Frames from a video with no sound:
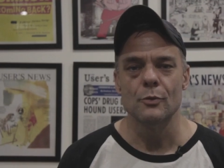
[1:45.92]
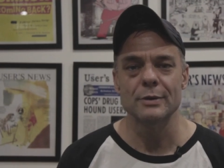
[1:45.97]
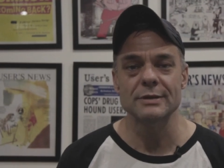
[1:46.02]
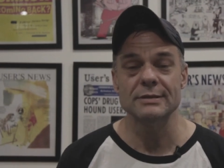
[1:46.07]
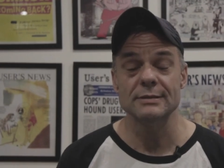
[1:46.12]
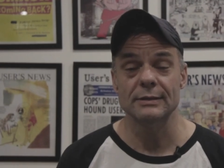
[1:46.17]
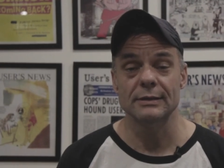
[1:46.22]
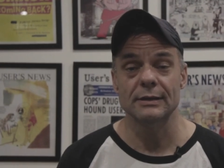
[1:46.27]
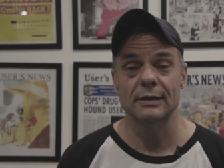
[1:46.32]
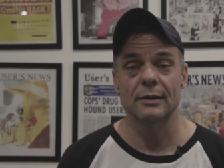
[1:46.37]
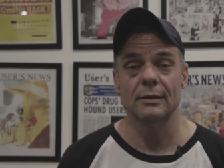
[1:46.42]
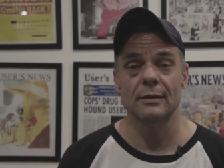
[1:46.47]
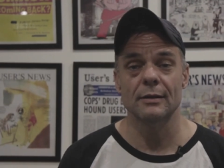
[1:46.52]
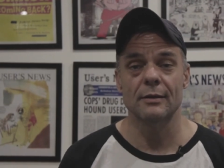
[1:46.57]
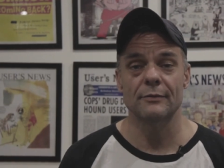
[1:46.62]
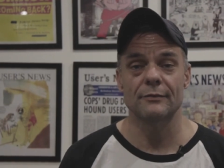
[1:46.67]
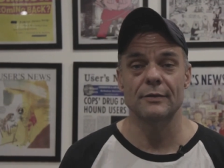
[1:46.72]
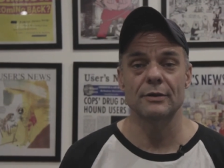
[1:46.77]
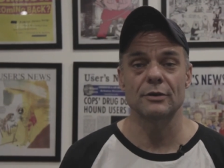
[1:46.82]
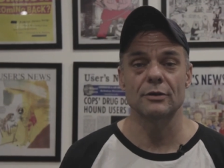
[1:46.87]
Recently, uh,
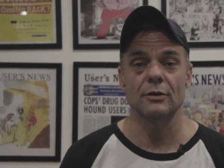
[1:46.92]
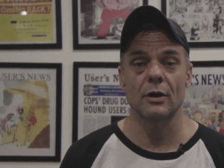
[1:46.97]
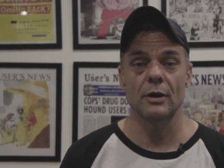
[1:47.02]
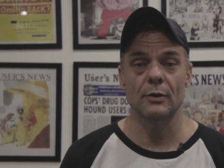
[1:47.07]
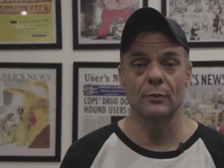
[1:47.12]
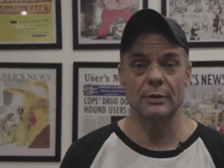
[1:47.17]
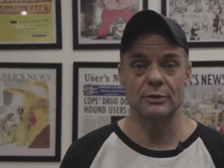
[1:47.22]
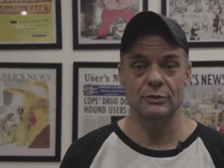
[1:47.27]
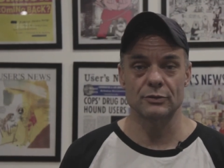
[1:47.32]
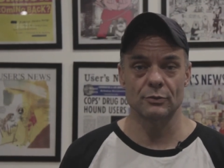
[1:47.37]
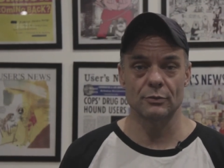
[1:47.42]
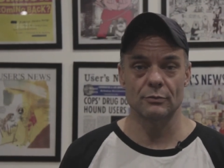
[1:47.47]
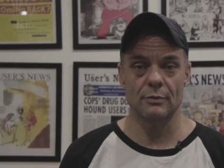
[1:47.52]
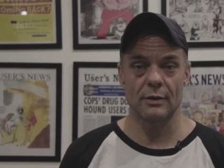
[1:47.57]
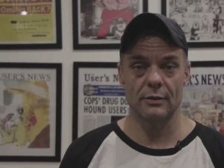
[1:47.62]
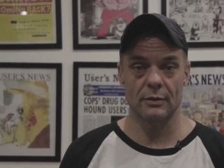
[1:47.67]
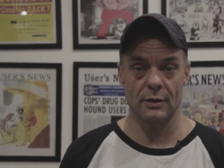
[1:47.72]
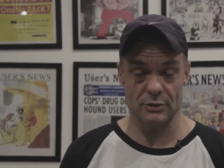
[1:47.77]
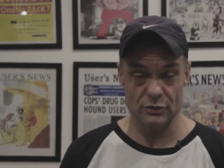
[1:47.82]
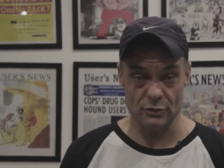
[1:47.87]
a friend and I went to a
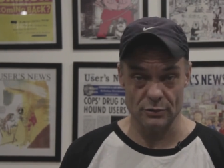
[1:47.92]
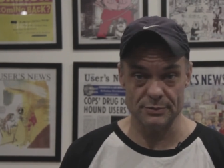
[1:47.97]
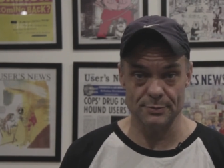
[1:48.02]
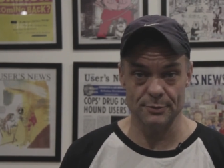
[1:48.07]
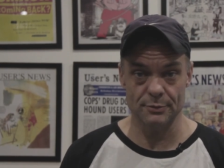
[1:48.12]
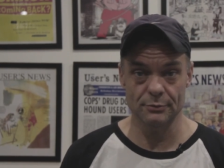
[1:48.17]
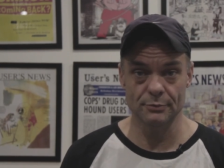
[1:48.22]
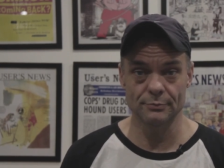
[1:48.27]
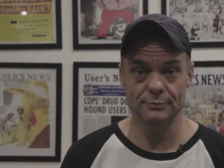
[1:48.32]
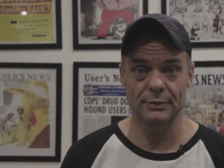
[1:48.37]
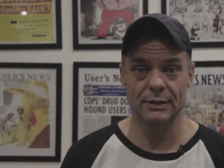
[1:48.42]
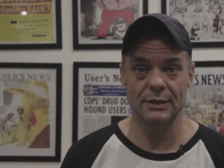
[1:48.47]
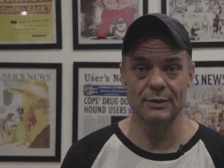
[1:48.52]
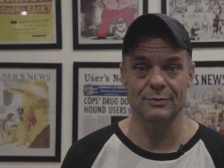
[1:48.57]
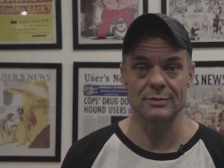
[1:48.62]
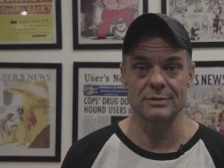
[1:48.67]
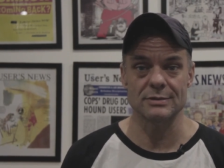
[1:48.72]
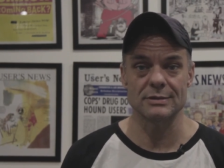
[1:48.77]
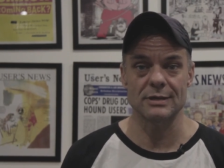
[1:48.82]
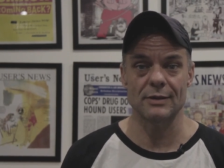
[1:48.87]
rather large hospital.
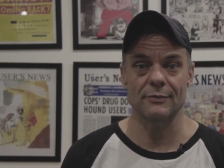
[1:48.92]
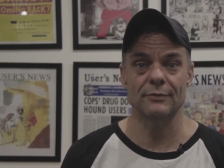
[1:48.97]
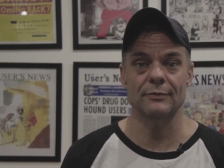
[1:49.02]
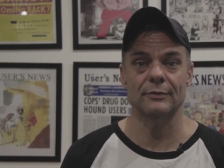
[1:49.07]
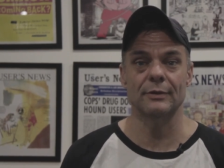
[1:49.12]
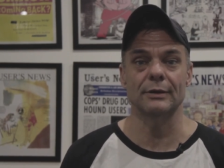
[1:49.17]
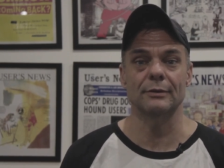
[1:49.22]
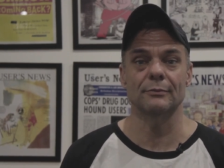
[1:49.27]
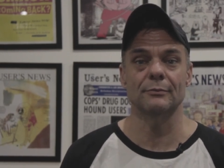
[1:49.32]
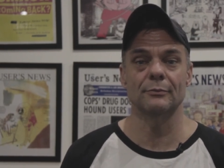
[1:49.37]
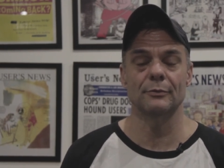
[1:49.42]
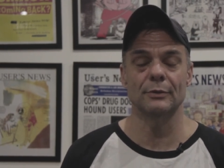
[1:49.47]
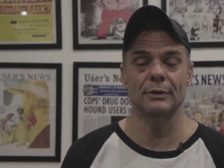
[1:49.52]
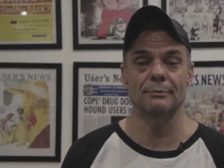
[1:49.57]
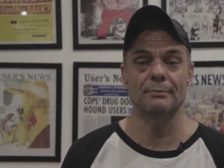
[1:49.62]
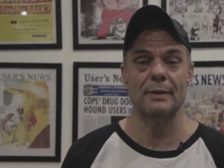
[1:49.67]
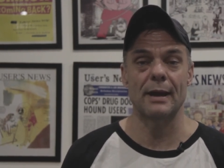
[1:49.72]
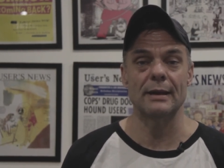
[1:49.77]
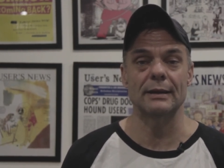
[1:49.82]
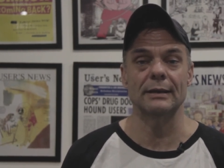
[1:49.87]
He was suffering
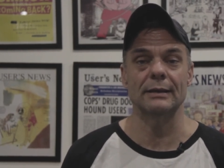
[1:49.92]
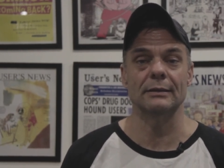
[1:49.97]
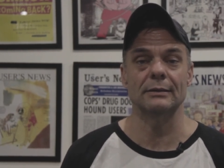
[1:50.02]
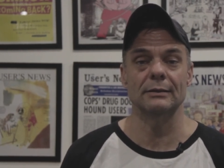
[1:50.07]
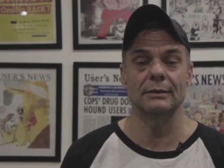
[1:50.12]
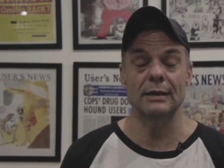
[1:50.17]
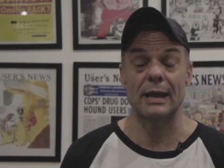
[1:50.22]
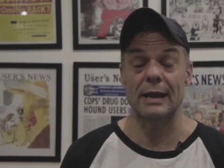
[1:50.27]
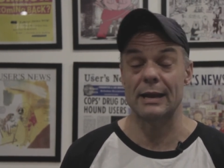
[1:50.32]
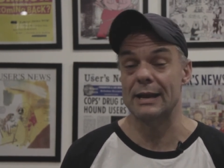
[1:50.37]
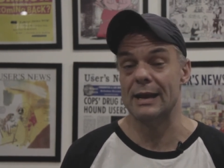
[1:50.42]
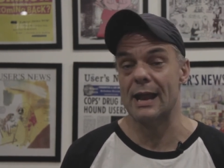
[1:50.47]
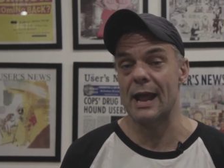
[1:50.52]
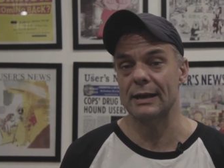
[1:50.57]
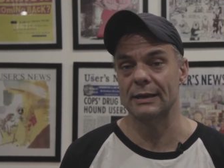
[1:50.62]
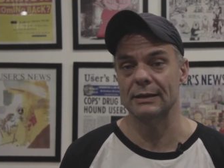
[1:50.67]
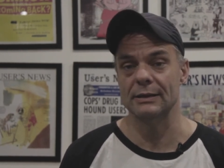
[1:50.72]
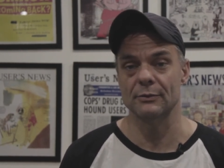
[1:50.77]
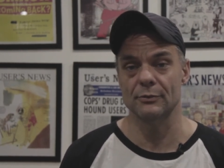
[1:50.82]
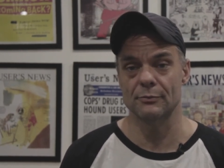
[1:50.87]
really badly and in
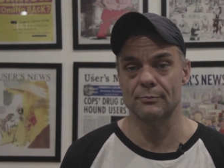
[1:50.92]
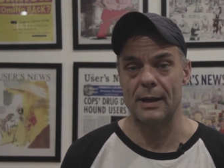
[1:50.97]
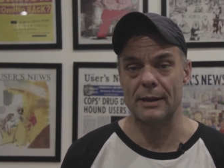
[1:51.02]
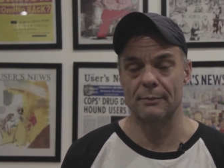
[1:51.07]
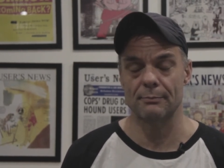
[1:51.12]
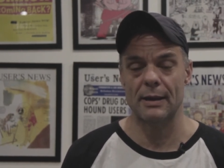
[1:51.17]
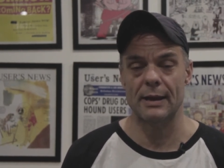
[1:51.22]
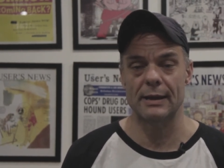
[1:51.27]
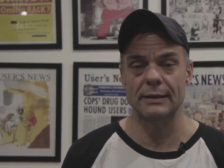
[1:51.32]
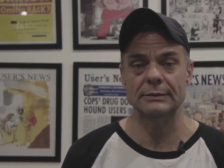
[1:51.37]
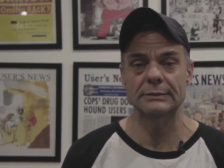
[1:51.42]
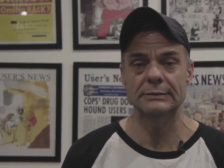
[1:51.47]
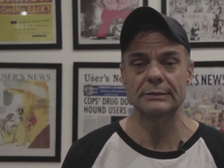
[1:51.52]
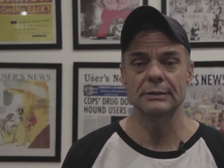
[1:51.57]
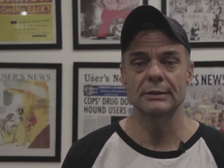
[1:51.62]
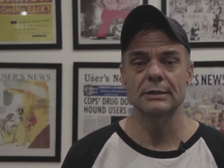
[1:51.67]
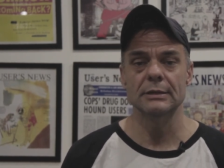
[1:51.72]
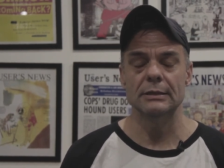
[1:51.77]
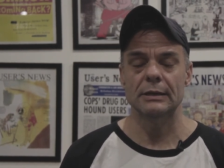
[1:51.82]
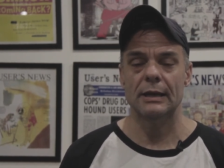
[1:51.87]
agony with back pain.
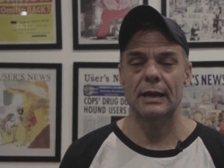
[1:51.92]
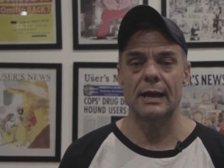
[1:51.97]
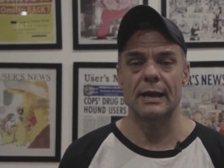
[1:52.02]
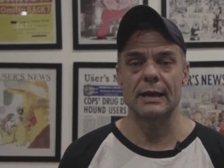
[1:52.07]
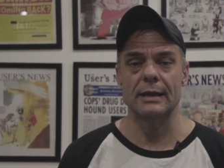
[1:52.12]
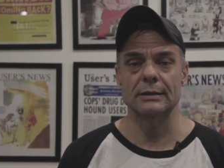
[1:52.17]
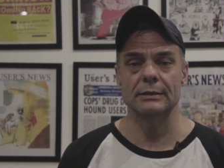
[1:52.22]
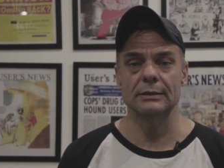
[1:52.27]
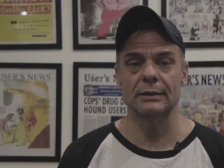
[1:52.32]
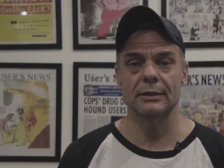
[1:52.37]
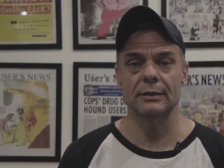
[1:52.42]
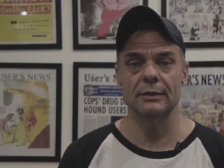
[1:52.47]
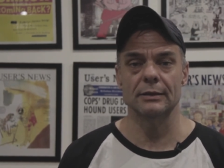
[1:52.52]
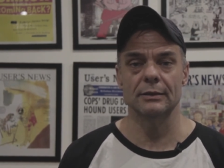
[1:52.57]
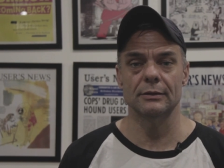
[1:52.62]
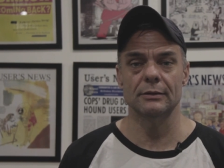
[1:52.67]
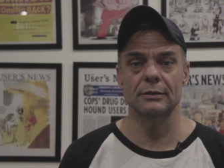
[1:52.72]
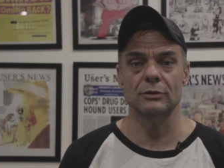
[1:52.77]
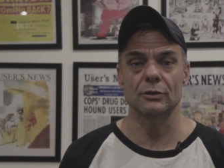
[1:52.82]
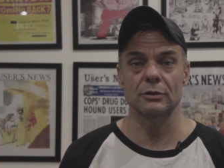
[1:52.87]
And
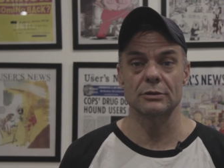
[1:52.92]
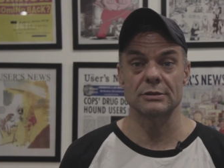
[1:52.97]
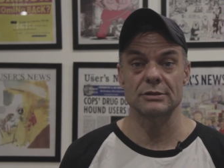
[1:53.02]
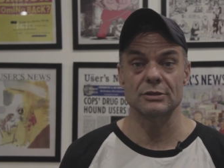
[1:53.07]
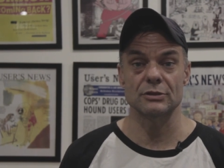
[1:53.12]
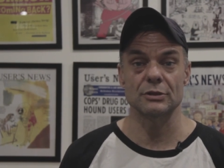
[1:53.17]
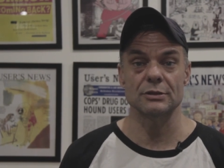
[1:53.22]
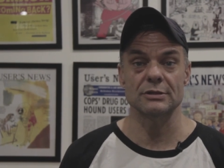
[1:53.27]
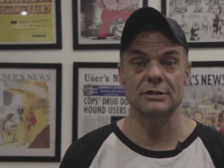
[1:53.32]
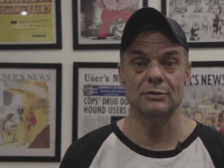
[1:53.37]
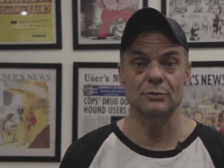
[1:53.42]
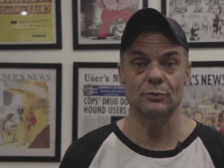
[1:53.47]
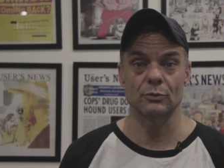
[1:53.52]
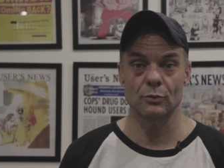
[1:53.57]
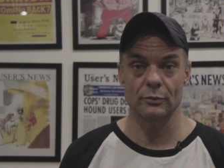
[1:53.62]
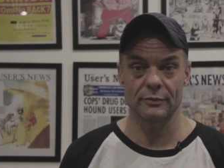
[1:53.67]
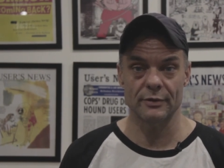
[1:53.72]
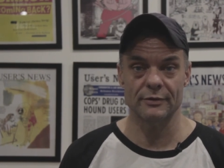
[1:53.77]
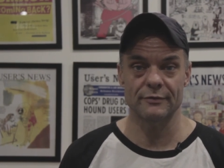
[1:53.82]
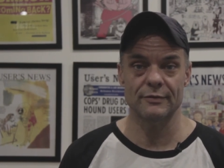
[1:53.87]
uh, the doctors and nurses
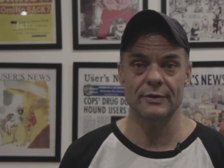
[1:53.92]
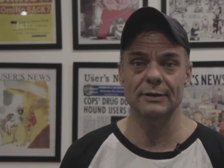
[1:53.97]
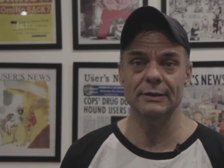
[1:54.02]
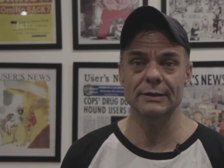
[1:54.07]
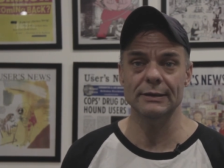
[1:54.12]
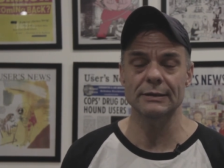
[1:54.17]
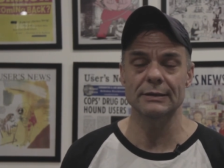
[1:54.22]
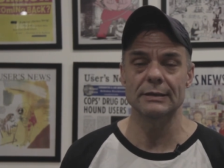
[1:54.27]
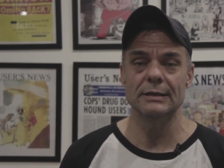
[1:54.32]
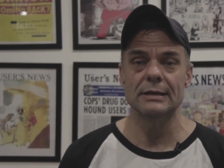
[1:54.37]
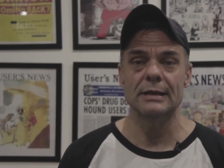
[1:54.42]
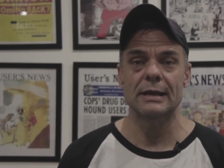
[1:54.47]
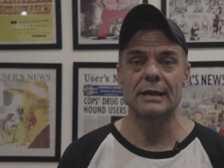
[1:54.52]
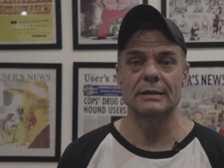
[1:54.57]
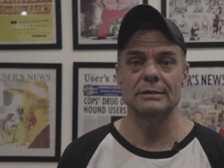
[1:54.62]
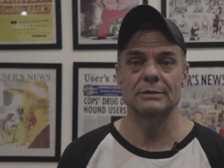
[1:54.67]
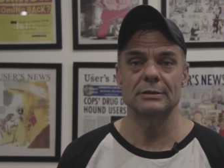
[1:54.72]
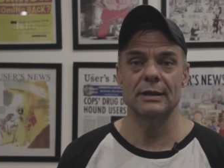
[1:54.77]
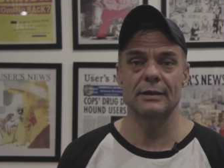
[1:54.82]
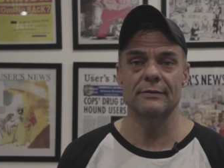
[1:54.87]
were all very friendly
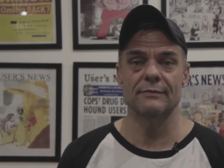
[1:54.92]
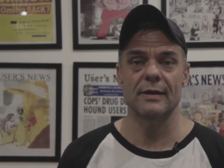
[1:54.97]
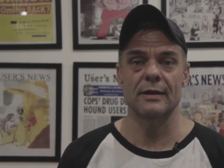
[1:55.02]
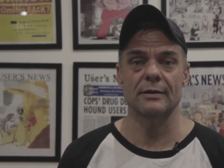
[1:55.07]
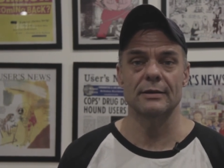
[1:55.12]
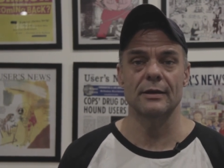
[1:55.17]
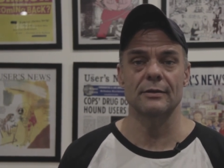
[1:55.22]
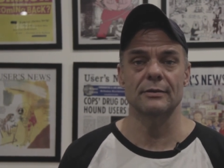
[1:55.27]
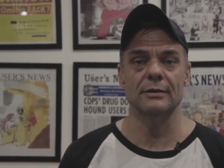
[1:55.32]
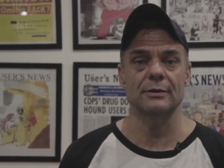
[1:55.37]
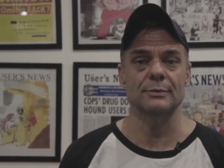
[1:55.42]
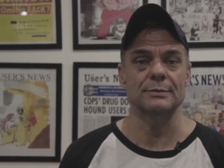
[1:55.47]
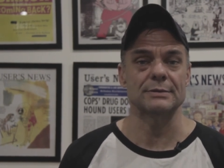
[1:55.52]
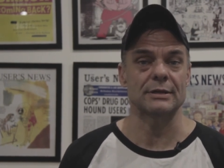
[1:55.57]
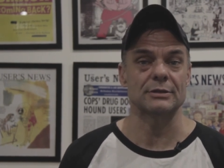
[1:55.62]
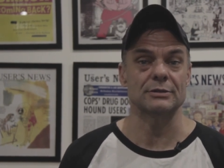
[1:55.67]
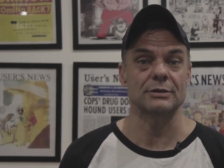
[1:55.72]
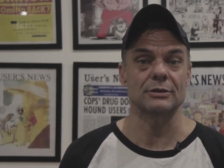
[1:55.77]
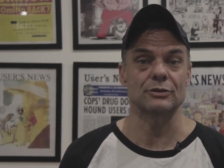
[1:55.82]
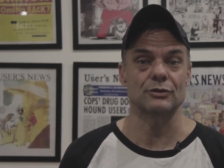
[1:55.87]
until they found out that he was
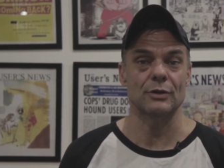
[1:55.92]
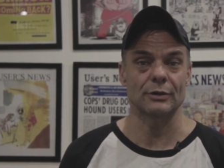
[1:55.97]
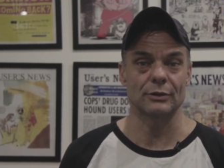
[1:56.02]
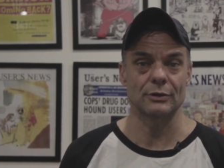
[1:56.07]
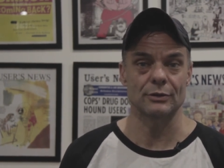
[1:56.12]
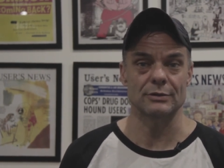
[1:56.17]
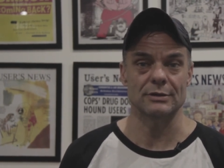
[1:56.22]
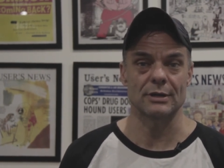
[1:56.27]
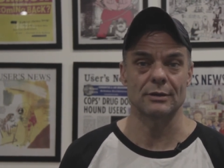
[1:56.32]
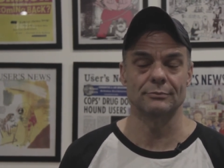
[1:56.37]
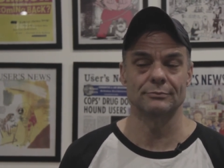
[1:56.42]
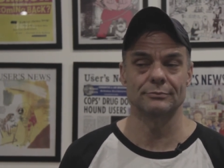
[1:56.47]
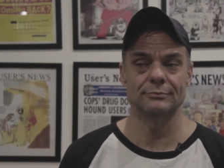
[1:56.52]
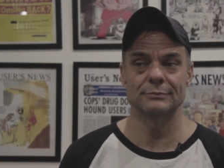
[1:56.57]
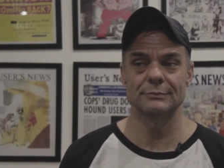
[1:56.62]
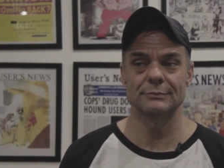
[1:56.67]
actually a drug user.